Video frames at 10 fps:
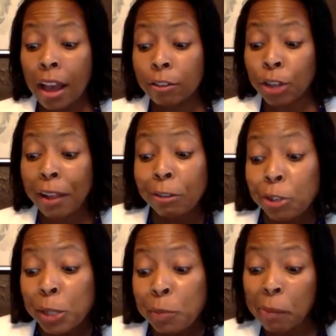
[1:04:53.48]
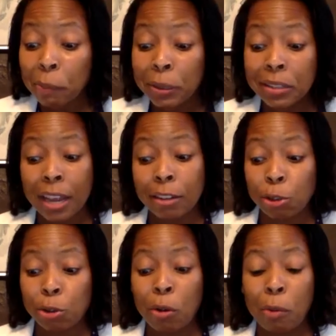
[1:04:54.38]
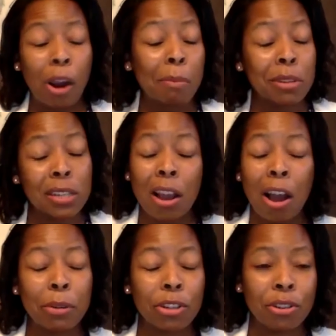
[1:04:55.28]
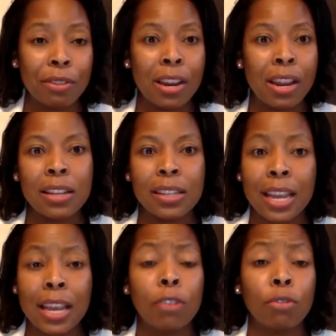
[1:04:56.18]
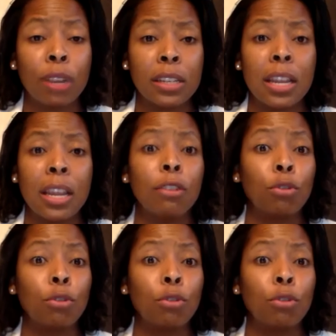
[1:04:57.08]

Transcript: challenges, but potential promising opportunities in addressing